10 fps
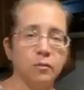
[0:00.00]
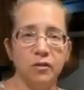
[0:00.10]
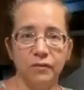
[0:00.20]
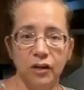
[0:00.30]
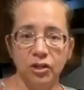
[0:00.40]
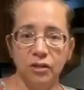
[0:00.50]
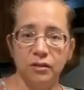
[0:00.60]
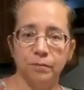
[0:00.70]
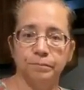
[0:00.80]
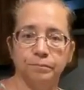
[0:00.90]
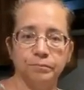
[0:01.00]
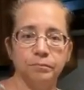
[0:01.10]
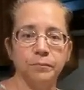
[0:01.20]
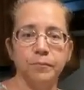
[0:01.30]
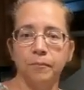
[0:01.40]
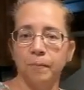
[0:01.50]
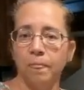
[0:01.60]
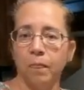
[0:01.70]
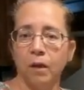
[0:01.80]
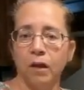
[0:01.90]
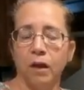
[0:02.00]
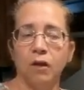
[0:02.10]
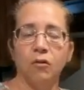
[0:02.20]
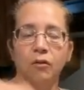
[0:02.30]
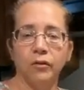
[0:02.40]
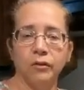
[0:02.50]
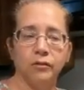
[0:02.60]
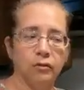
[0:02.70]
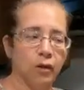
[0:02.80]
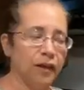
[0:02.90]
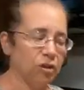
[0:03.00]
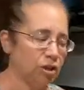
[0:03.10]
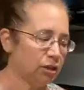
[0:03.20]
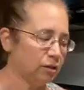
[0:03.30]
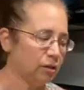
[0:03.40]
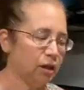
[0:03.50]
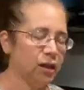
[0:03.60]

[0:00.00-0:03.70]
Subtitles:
double the veggies and all that chicken,